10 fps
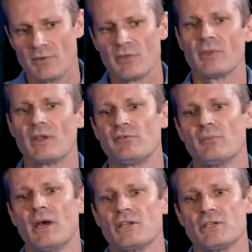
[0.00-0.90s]
them that
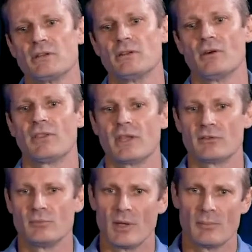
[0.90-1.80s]
information. I think
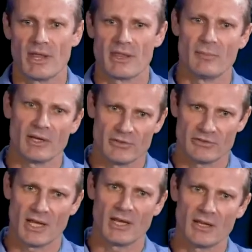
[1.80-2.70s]
it's about them
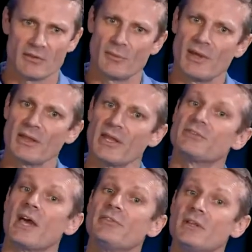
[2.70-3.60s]
understanding that it's about their
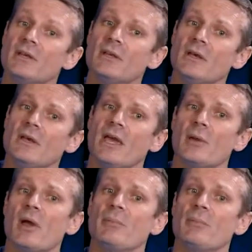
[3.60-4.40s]
safety and about